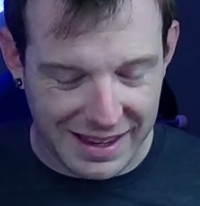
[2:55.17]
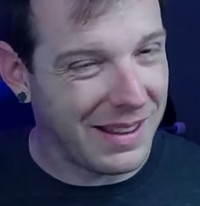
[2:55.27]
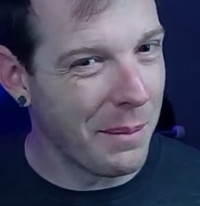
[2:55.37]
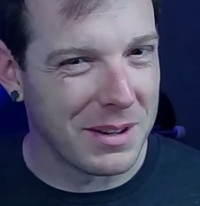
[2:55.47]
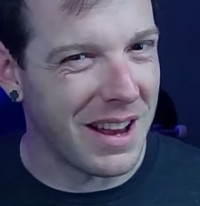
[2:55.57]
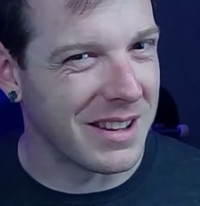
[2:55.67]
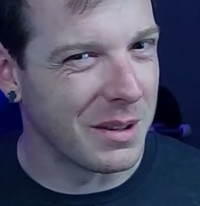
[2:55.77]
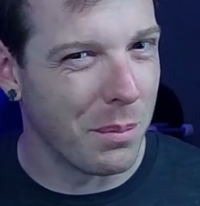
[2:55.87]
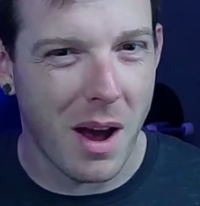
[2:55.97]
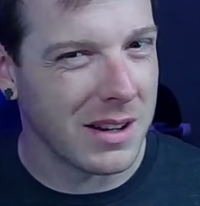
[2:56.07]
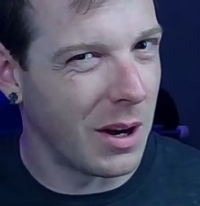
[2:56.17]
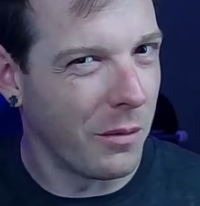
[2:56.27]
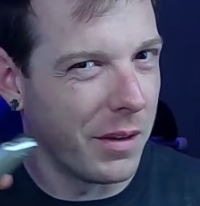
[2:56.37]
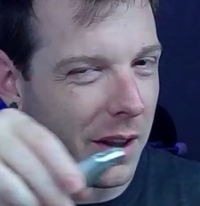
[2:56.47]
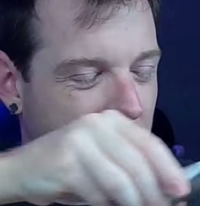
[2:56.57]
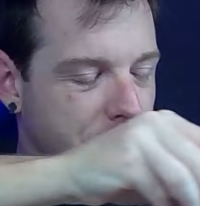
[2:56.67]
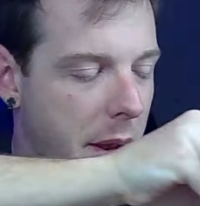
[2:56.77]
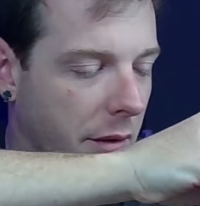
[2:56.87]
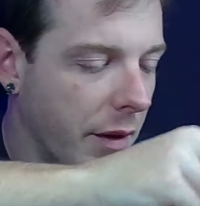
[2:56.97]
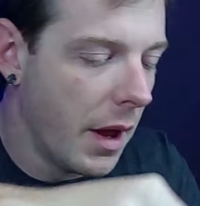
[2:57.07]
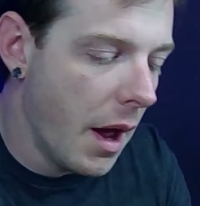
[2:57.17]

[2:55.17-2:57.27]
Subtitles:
the size of the box, I don't feel like there's pedals.